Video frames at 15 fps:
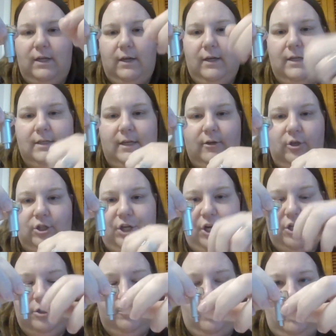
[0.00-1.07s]
is
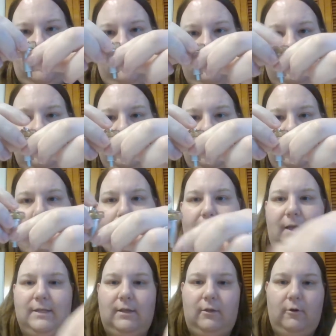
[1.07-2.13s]
interchangeable,
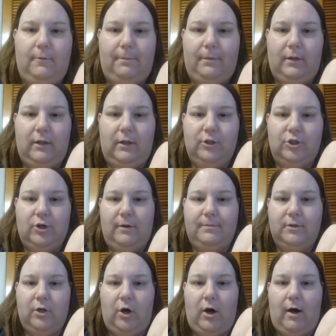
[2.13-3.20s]
has a little plunger up
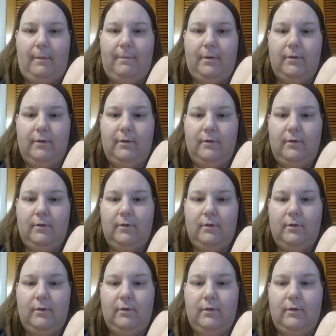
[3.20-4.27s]
top,
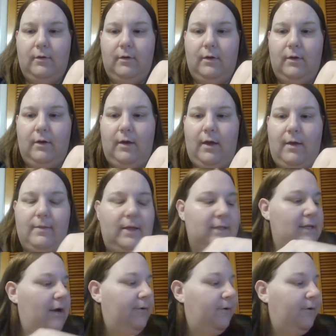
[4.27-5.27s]
and that's how it'll